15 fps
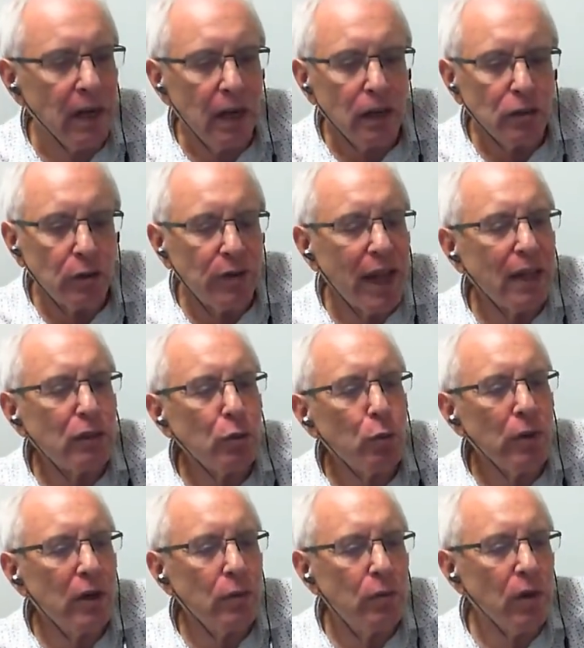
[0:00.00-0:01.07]
So that's
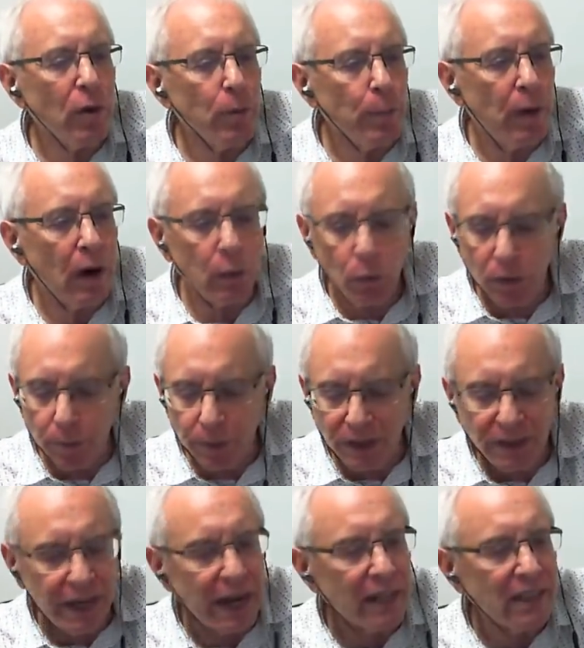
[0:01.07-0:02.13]
where Rothbard would
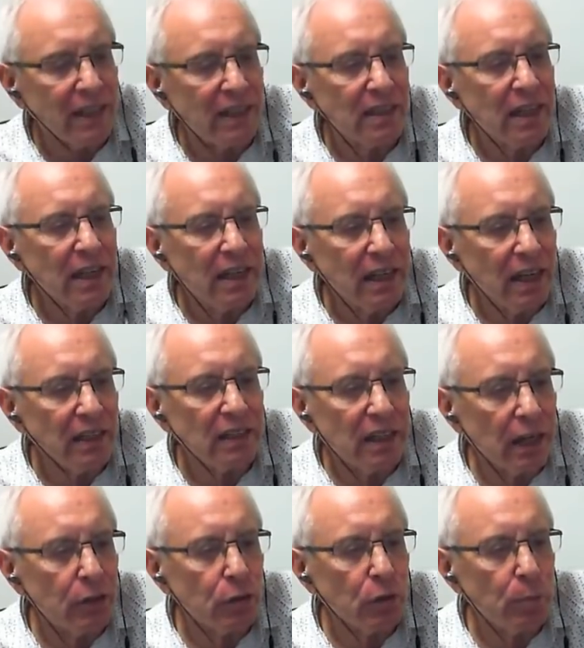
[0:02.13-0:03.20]
protect these
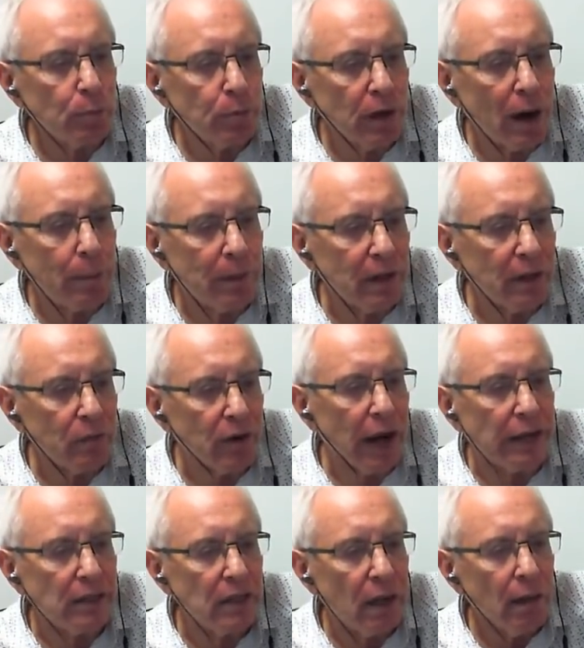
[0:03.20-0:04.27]
intellectual property
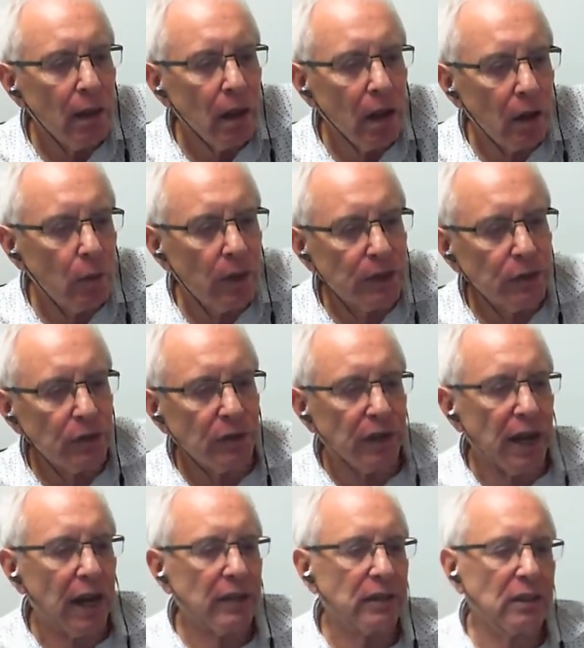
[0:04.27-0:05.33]
rights. And what's your
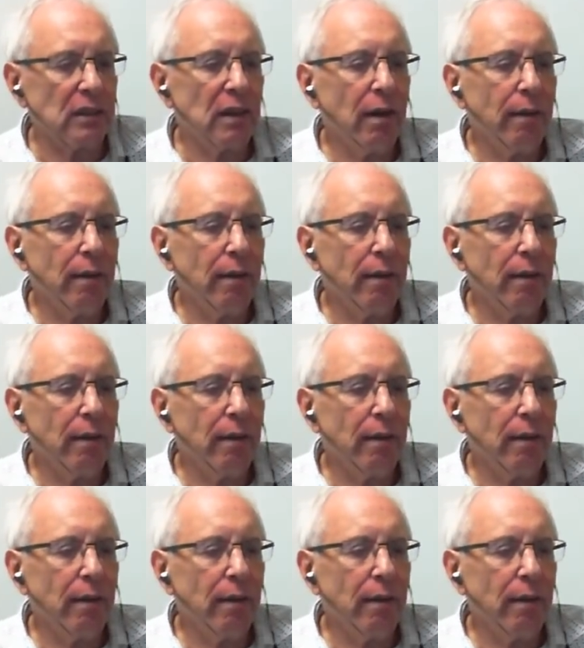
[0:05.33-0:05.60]
reaction?